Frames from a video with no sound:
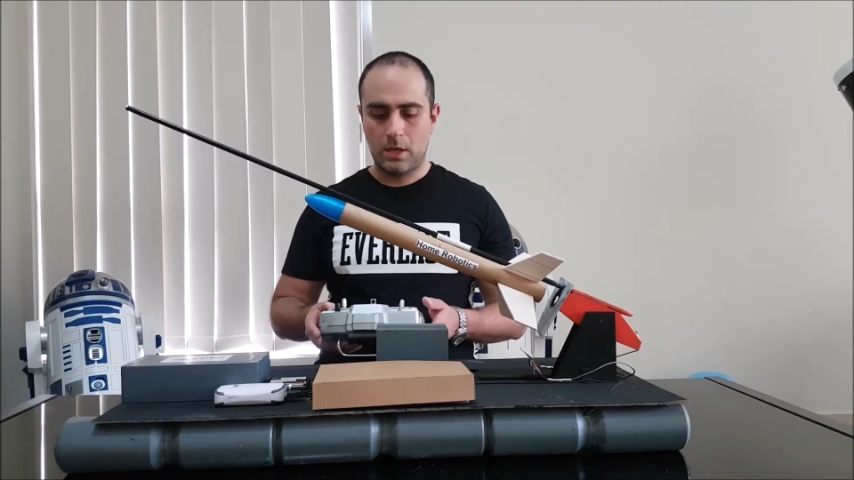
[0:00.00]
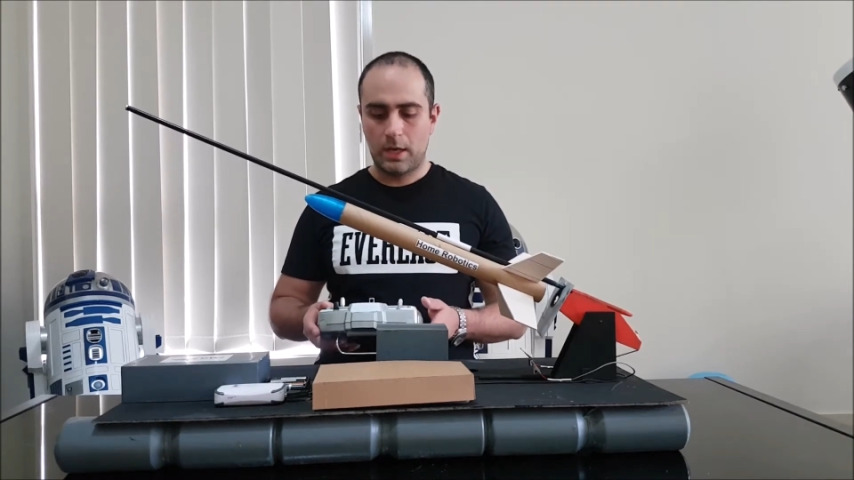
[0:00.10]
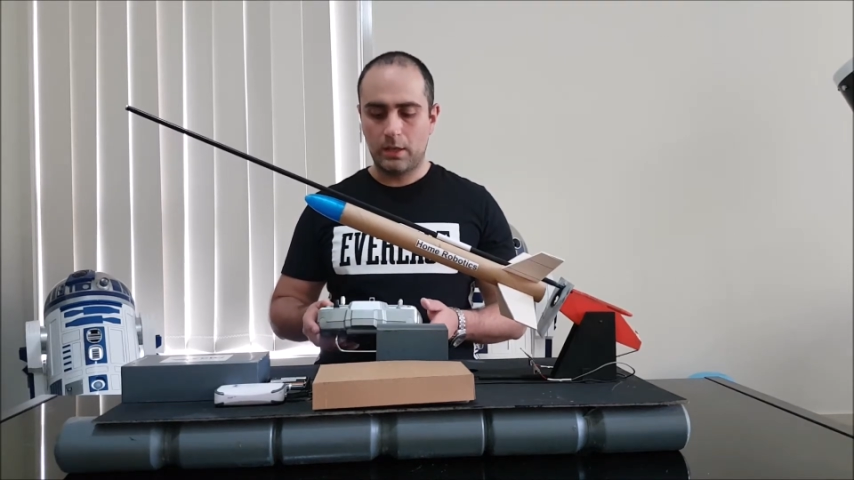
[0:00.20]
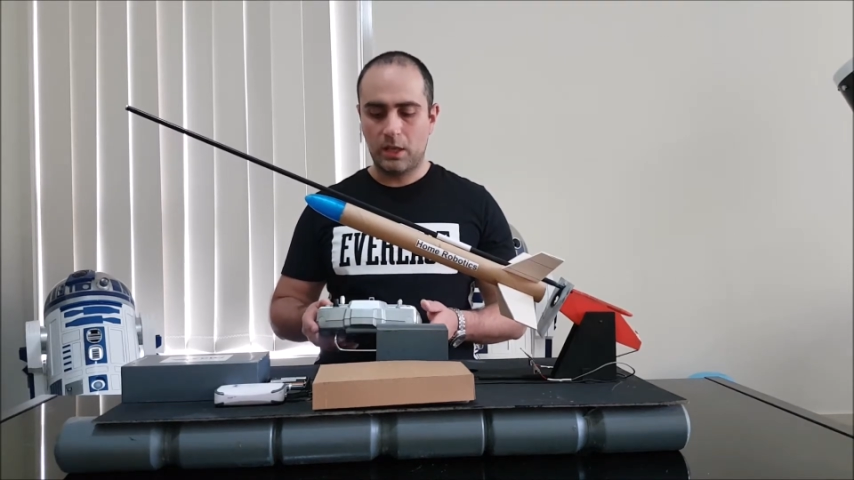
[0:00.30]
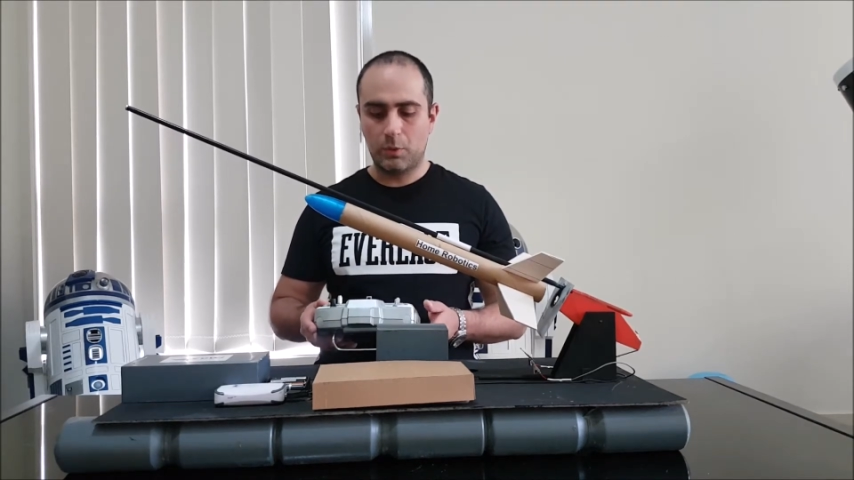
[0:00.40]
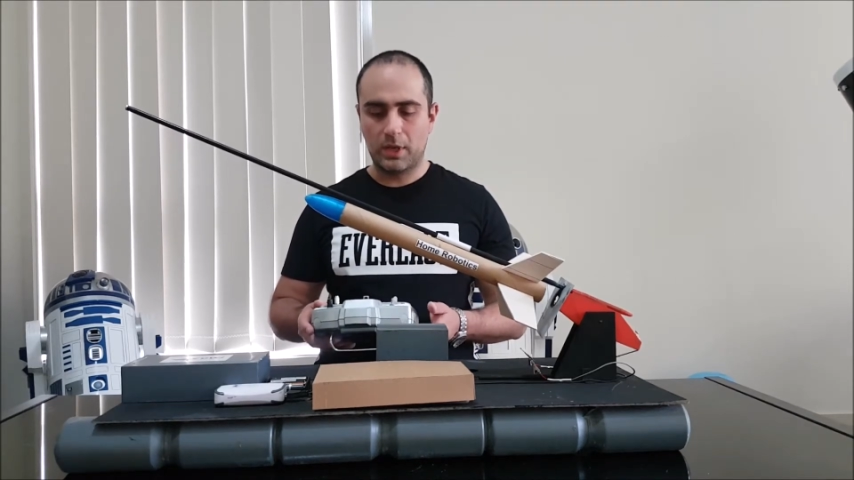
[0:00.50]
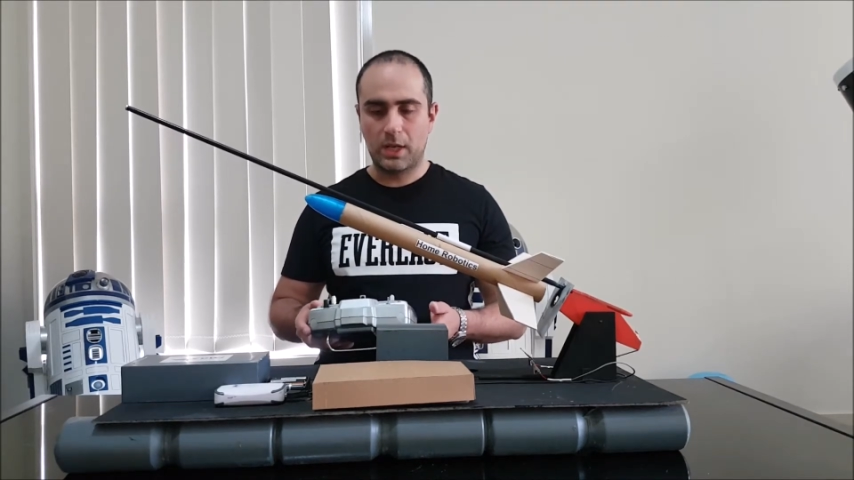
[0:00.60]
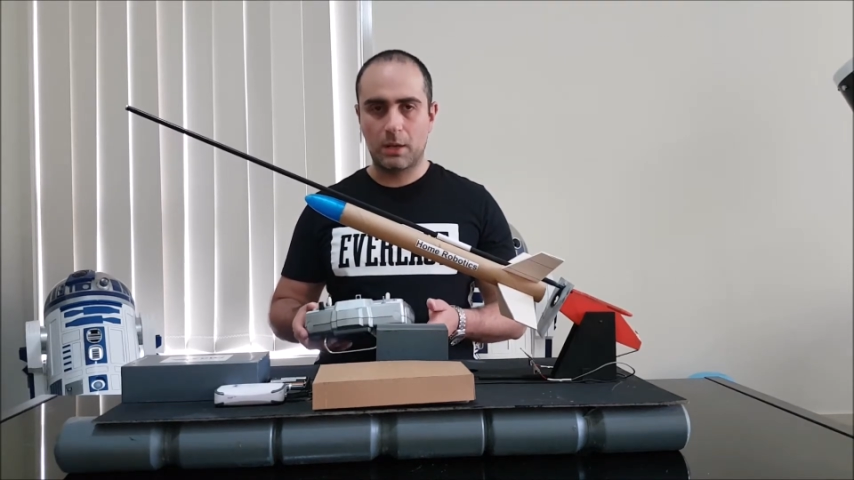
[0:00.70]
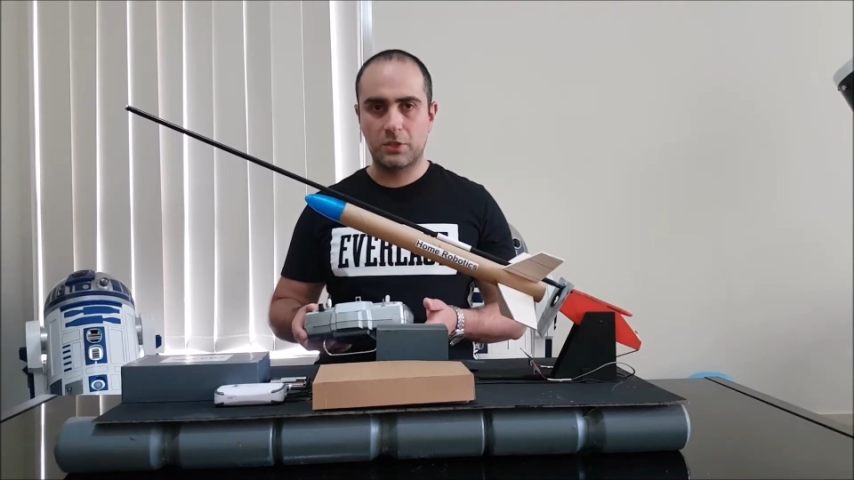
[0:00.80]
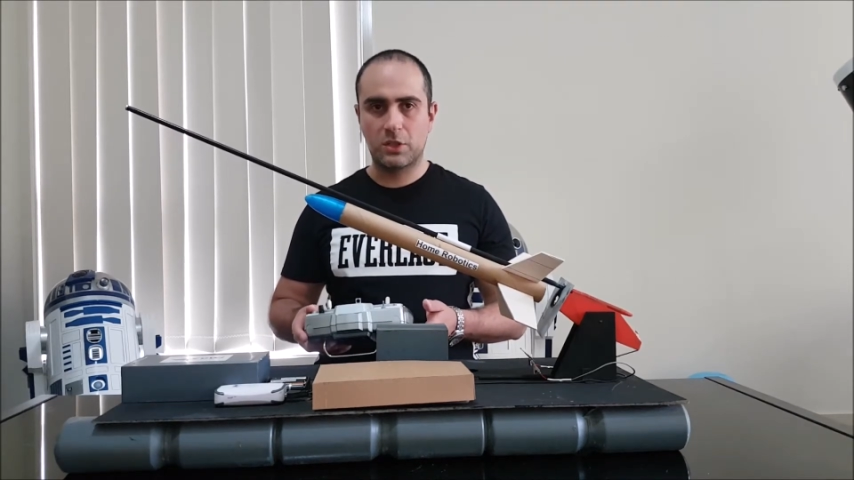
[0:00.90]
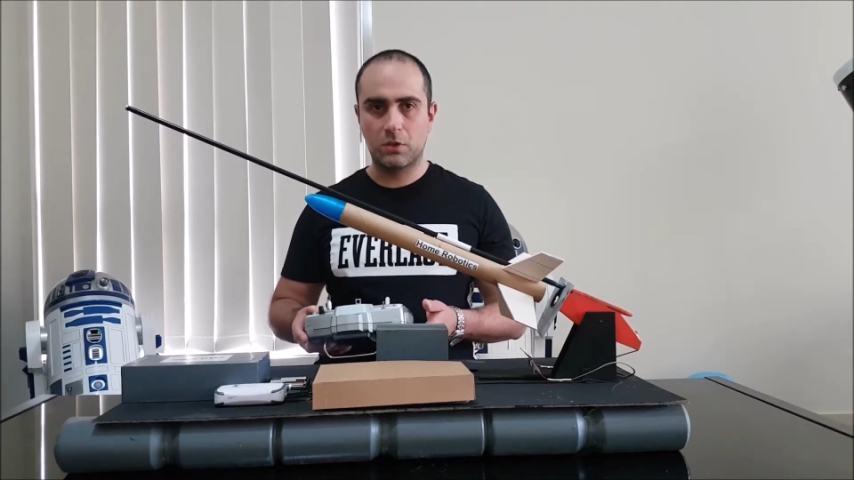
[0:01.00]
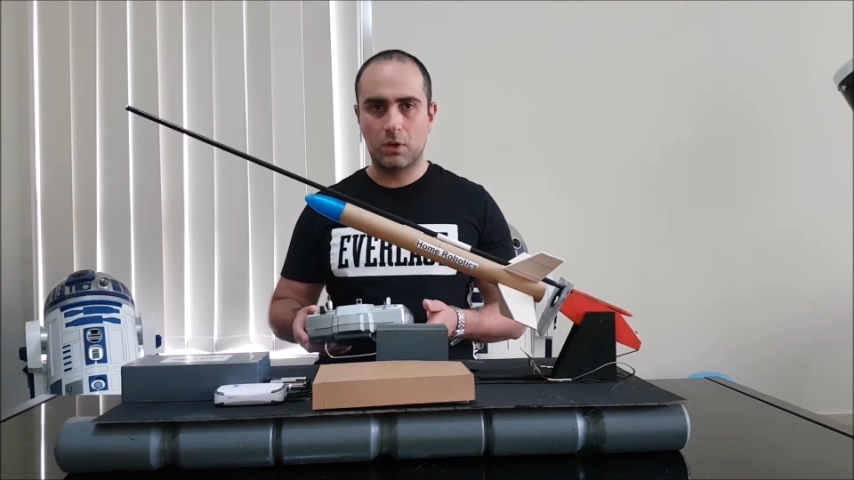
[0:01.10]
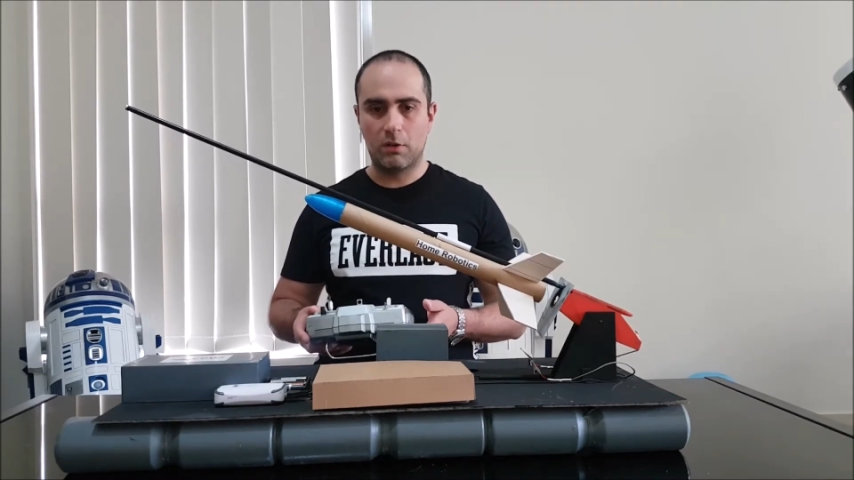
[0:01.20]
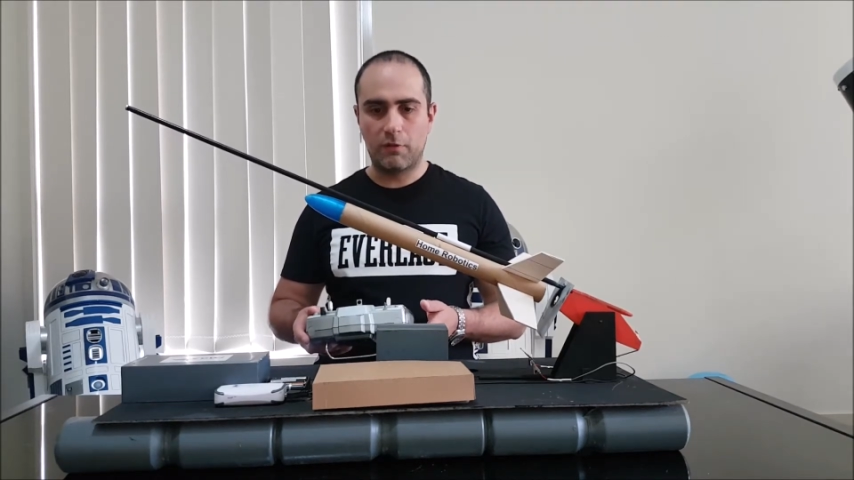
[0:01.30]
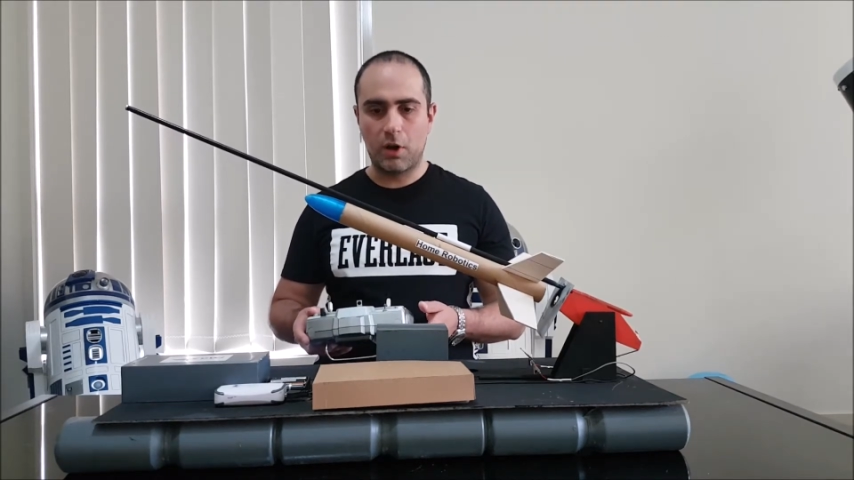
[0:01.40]
And then when it comes
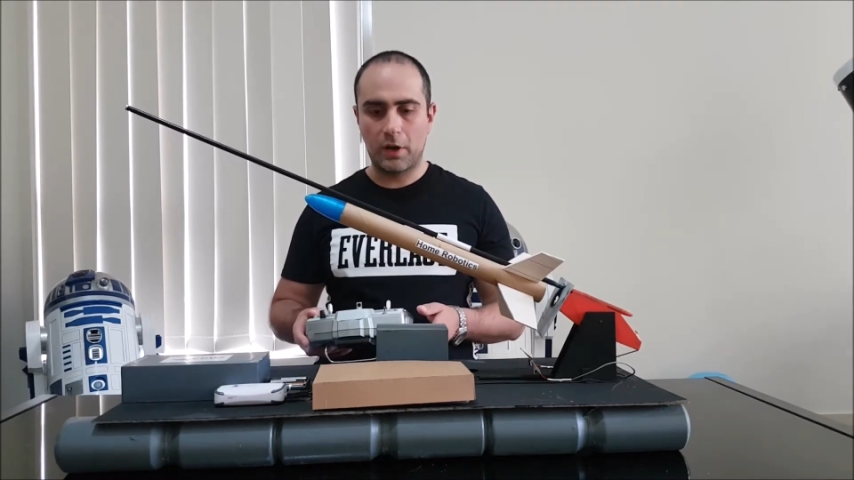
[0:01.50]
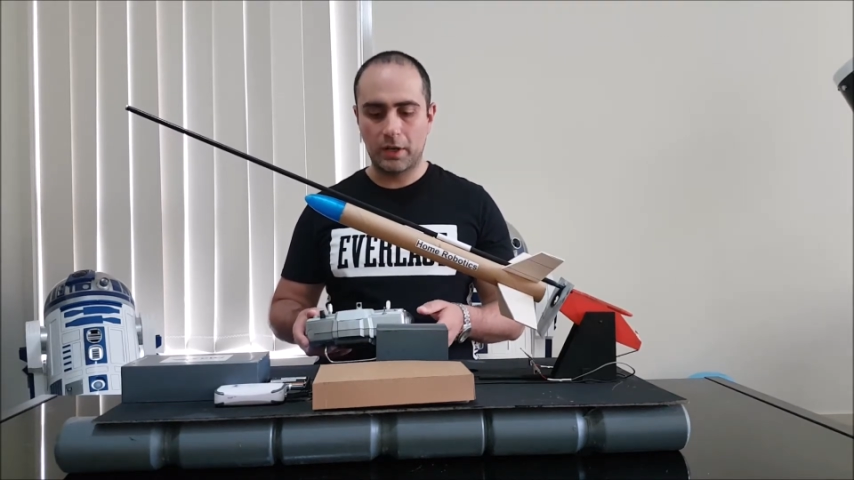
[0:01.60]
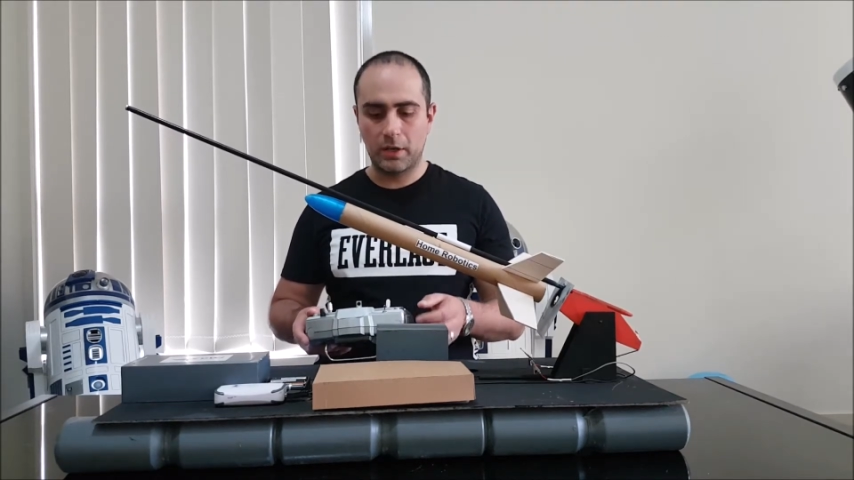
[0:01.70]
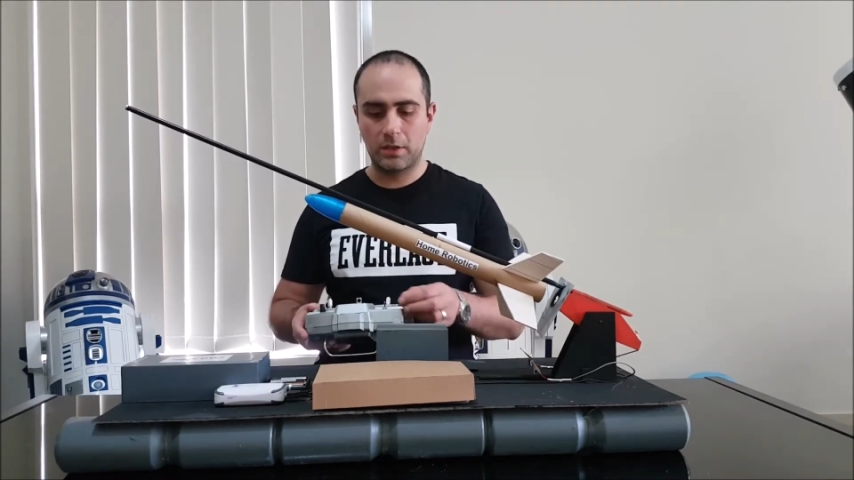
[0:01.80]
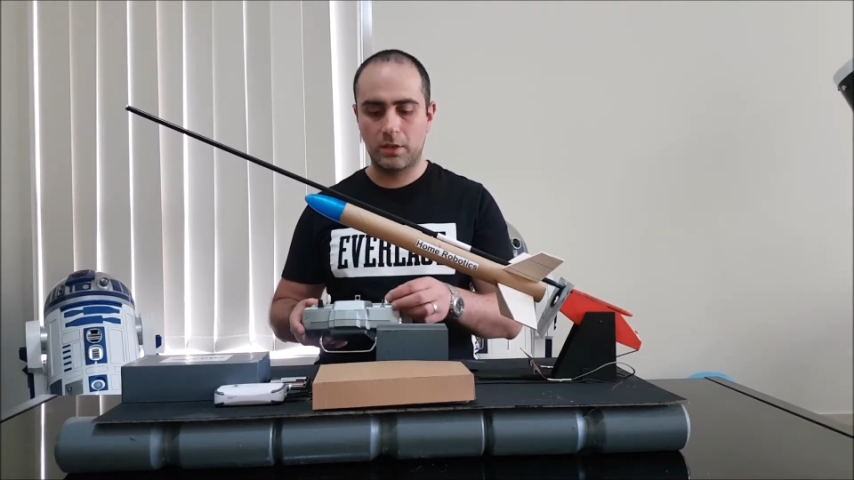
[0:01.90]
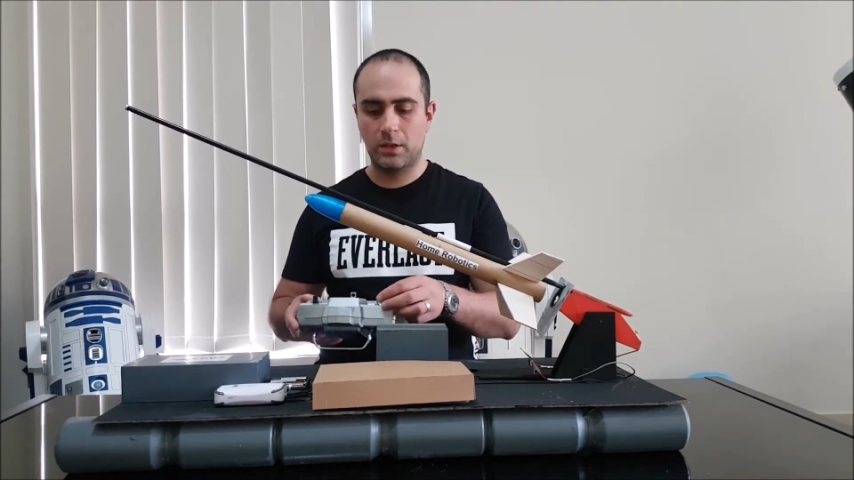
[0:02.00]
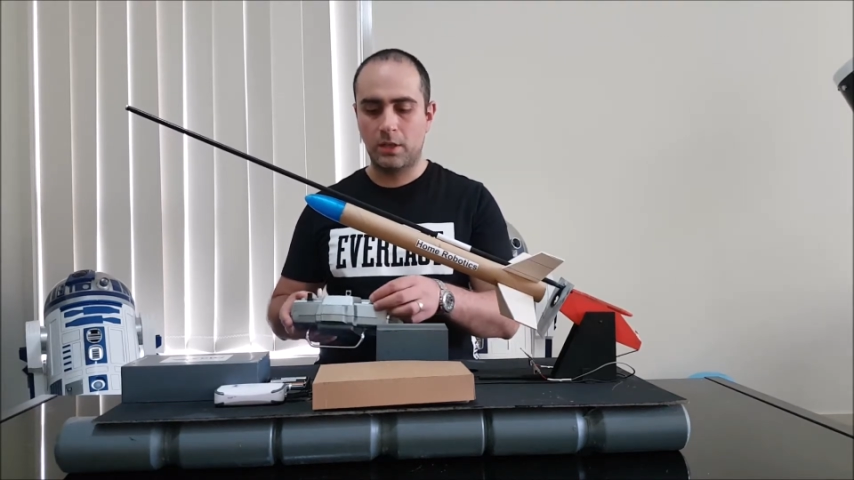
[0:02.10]
to firing it,